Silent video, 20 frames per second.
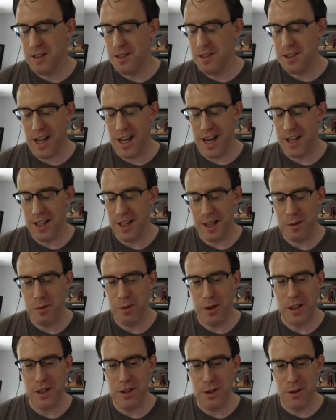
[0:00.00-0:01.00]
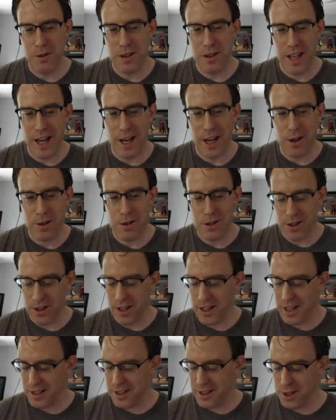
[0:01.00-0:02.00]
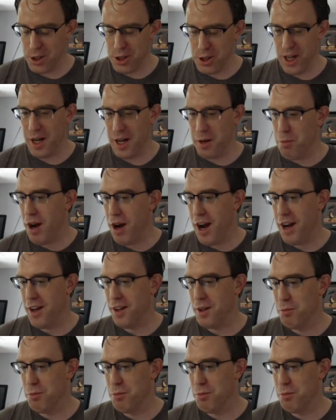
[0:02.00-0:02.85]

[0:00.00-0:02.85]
kind of like what you do with Legos. You got this giant pile of